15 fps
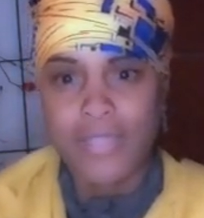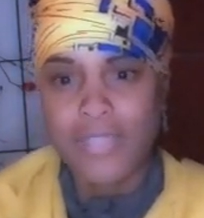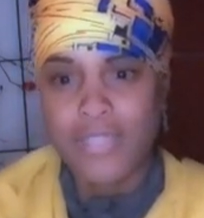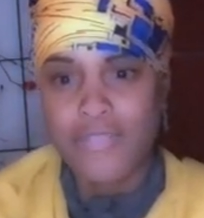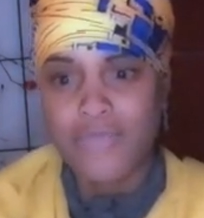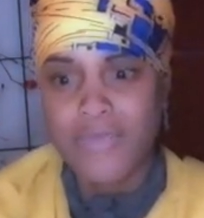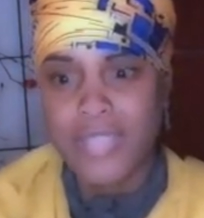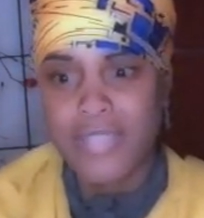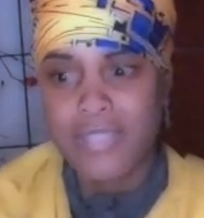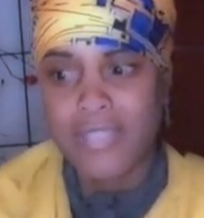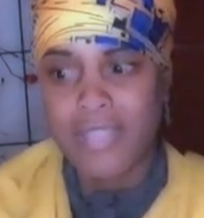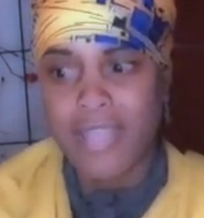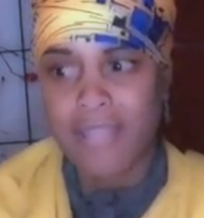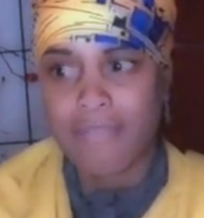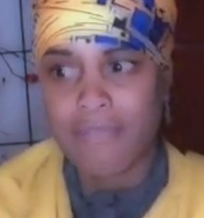Just means
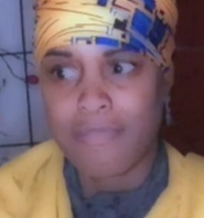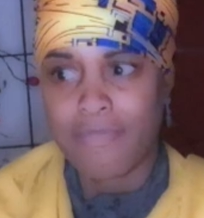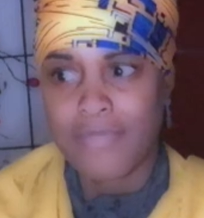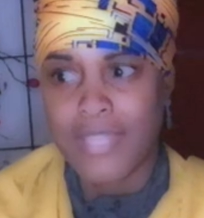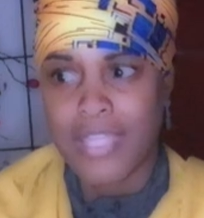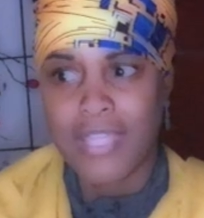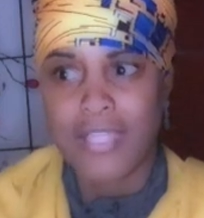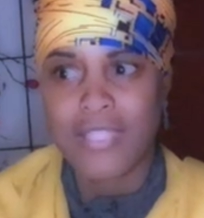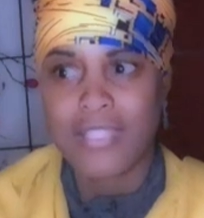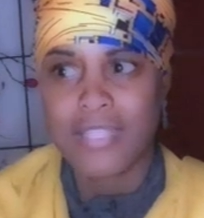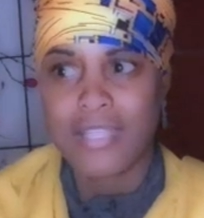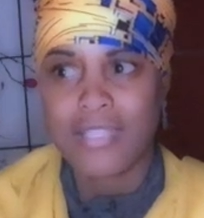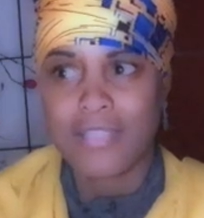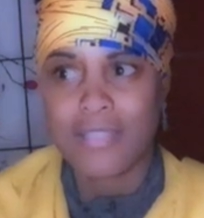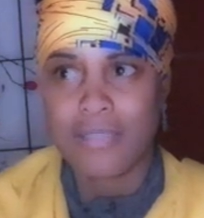that taking these
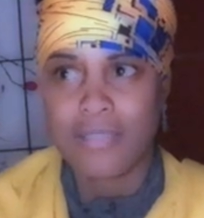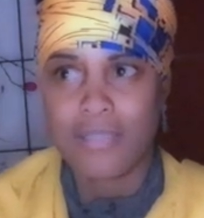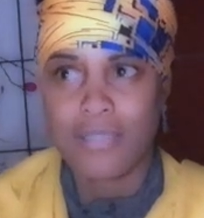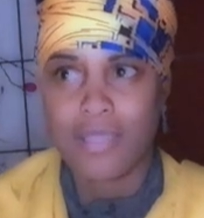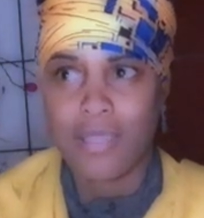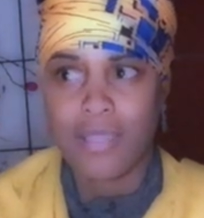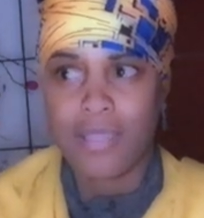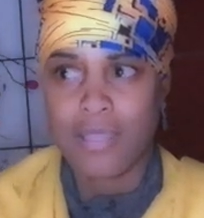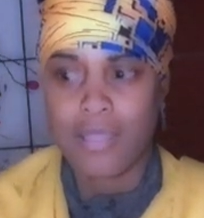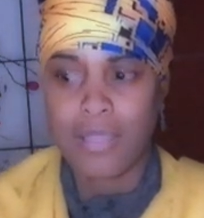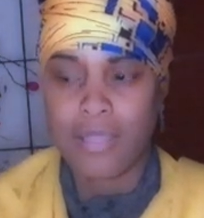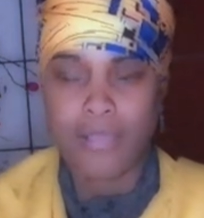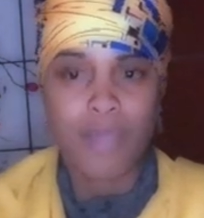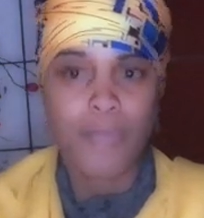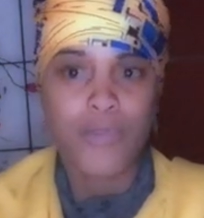classes
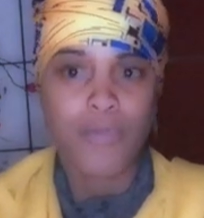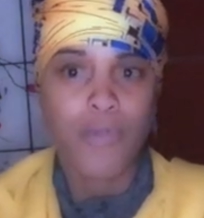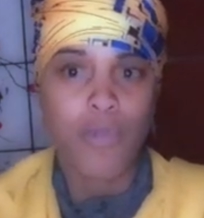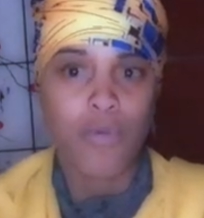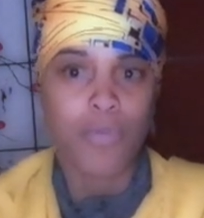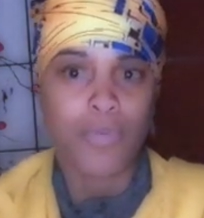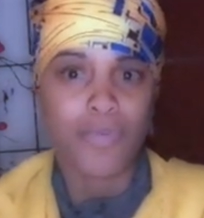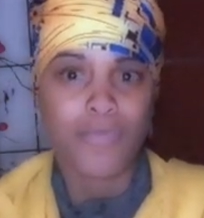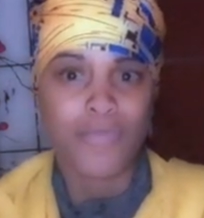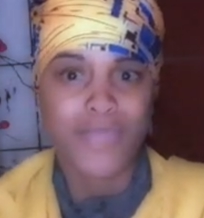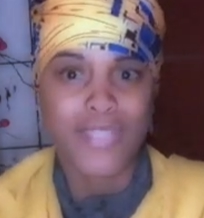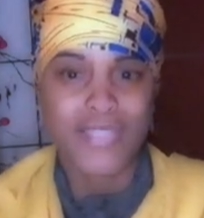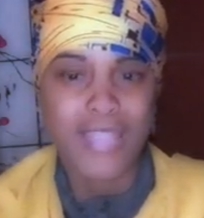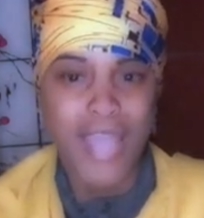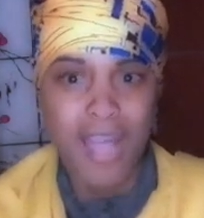is helping them cope.
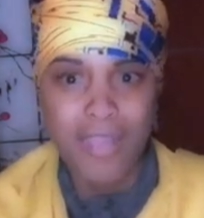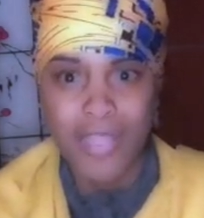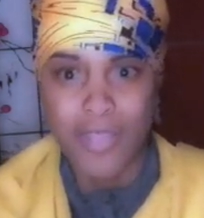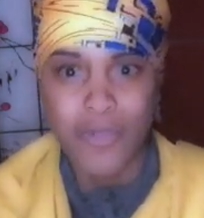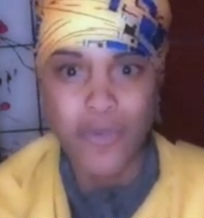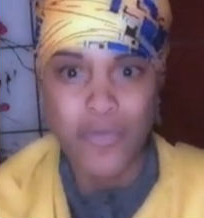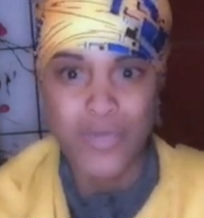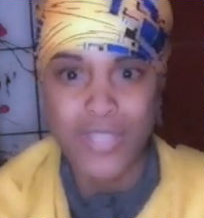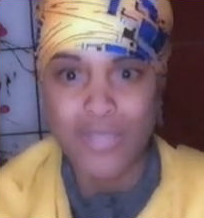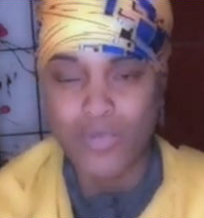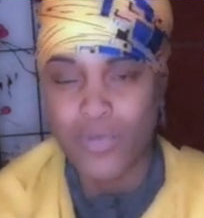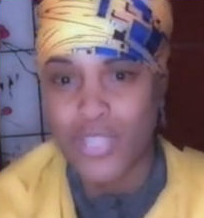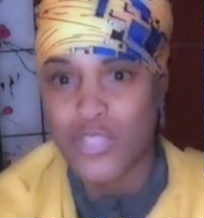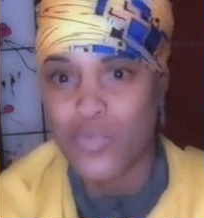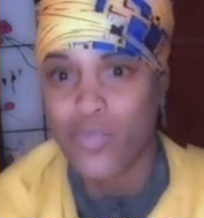It's how they cope. It's,
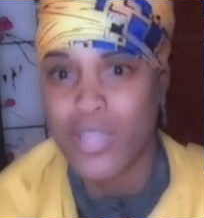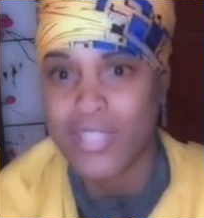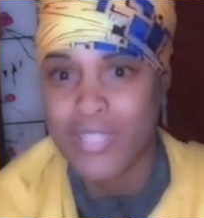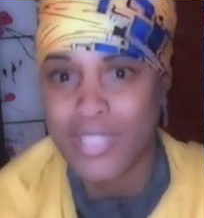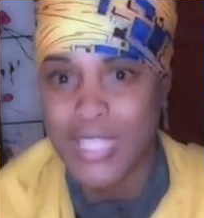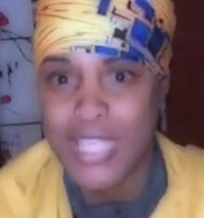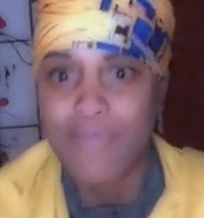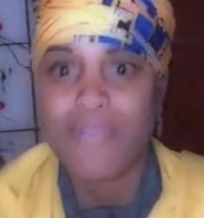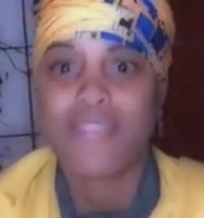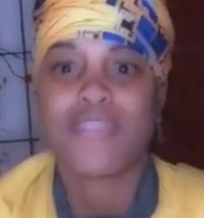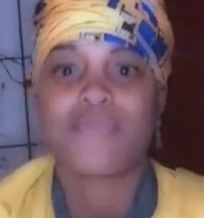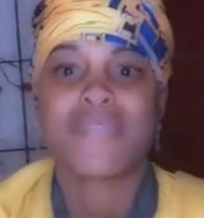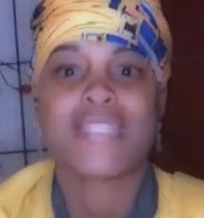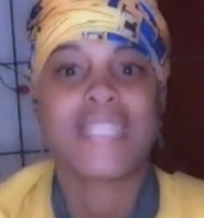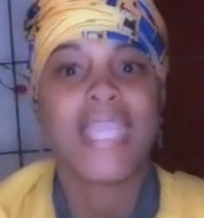it's what's keeping
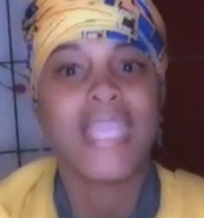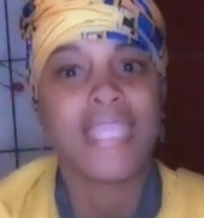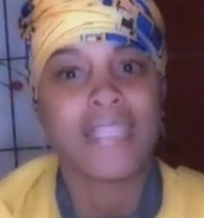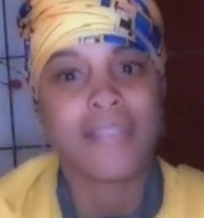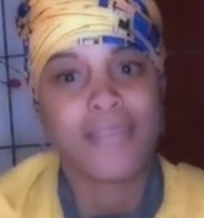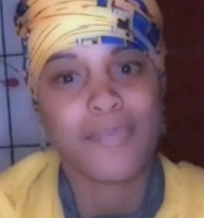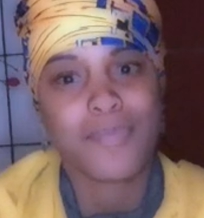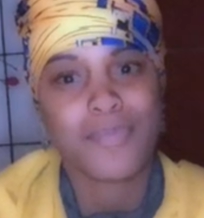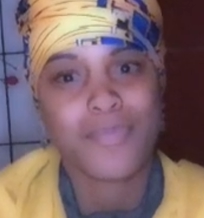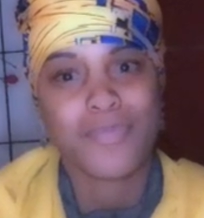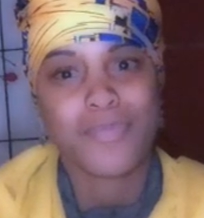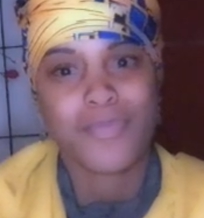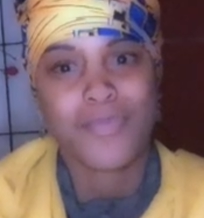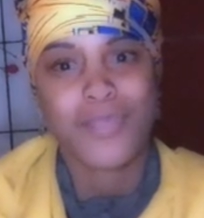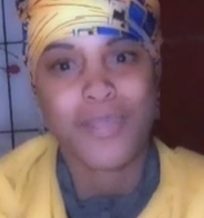them sane,
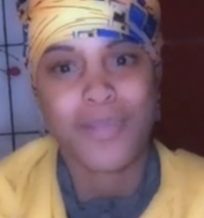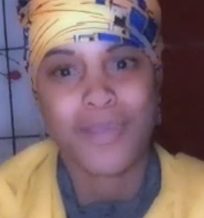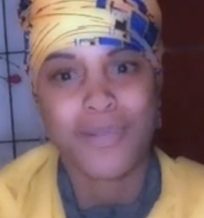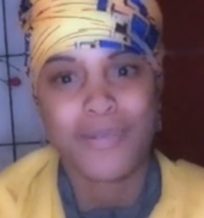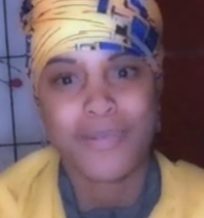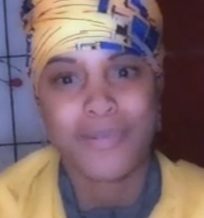you know?